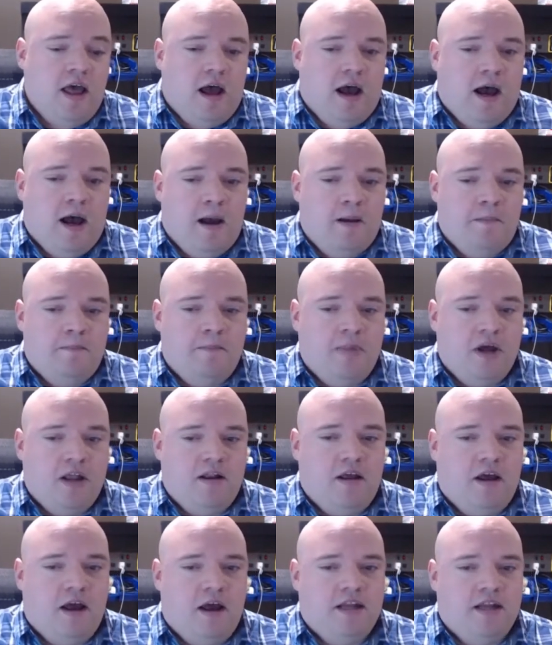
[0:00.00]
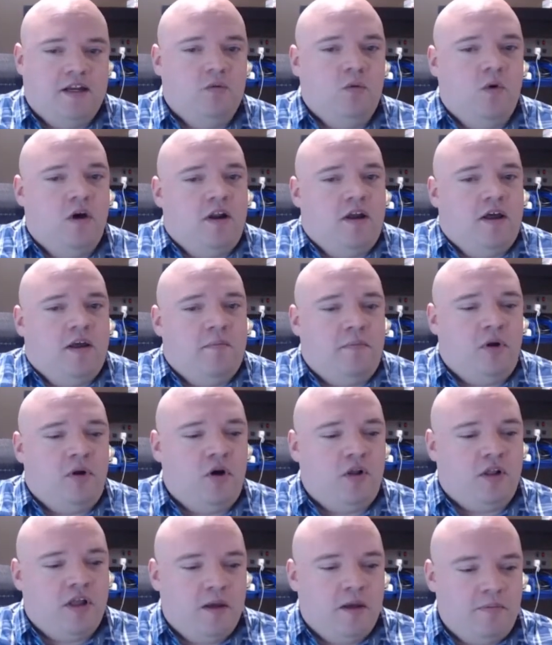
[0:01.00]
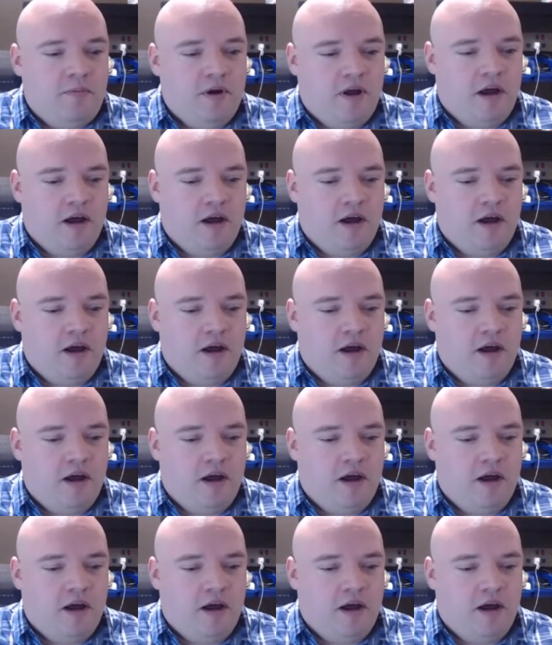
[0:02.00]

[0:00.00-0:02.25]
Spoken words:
but I did want to pull up